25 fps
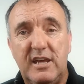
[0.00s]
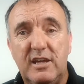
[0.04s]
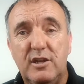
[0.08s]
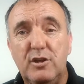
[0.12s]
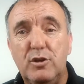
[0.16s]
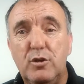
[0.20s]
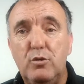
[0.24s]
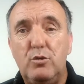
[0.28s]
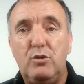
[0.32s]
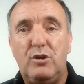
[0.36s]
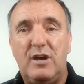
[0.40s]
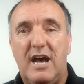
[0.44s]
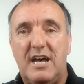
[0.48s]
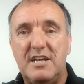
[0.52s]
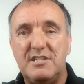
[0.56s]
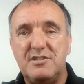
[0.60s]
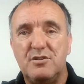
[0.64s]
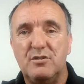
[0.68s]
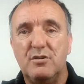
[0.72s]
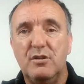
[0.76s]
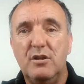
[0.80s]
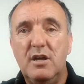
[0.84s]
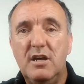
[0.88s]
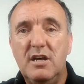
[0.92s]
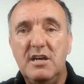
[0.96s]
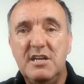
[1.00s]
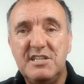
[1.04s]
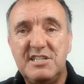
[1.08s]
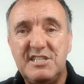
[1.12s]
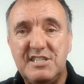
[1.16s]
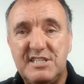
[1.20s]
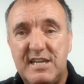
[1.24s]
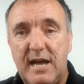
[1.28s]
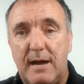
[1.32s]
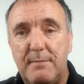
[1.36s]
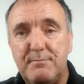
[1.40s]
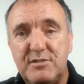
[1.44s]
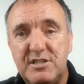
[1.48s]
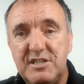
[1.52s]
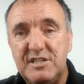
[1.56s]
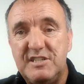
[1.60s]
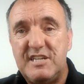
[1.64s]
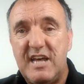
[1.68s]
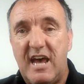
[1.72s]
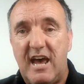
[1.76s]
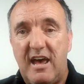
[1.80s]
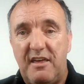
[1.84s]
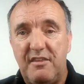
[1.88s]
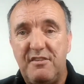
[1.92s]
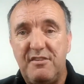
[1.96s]
in Newcastle stabbed to
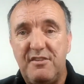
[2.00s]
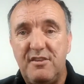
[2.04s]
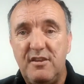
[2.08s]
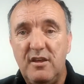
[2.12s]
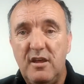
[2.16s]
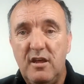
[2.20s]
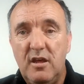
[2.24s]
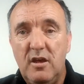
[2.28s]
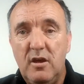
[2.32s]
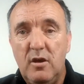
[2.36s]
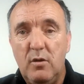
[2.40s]
death